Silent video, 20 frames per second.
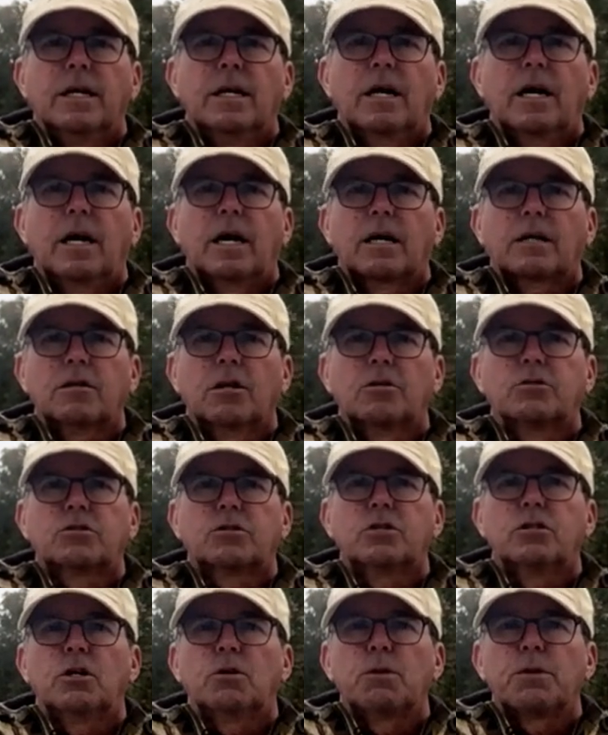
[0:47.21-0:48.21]
Uh,
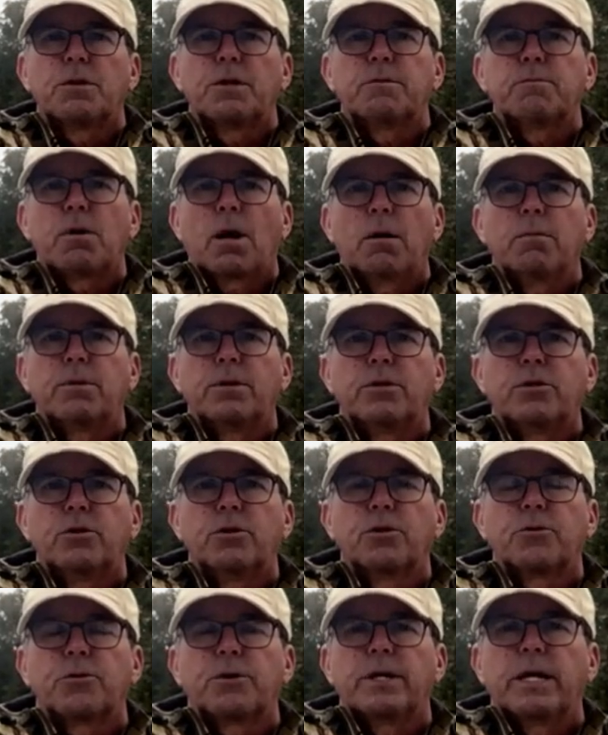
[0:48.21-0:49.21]
close to it within probably
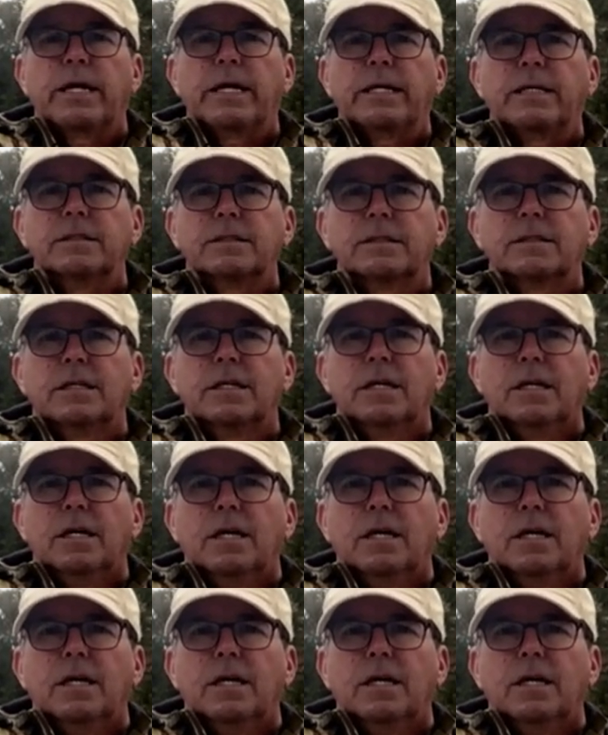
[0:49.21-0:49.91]
two or three days.